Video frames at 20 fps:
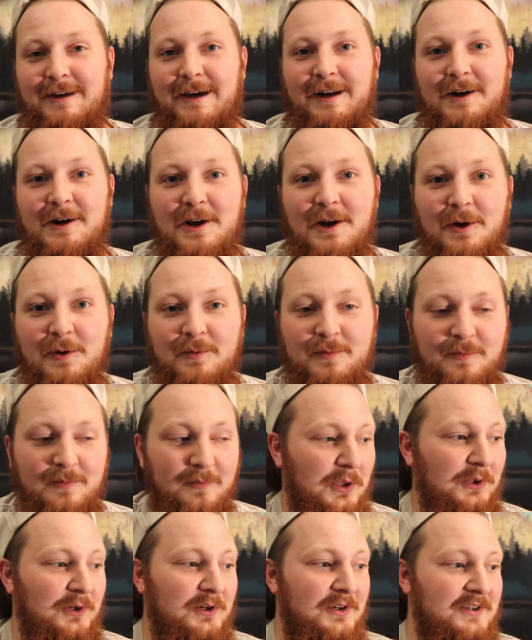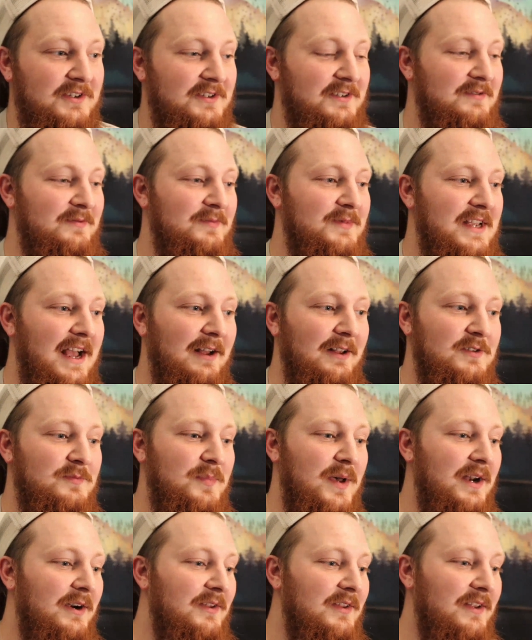I don't know, pillars sounds
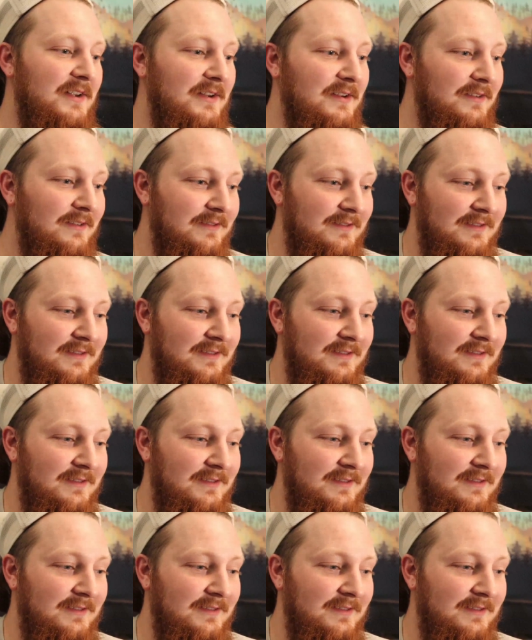better than,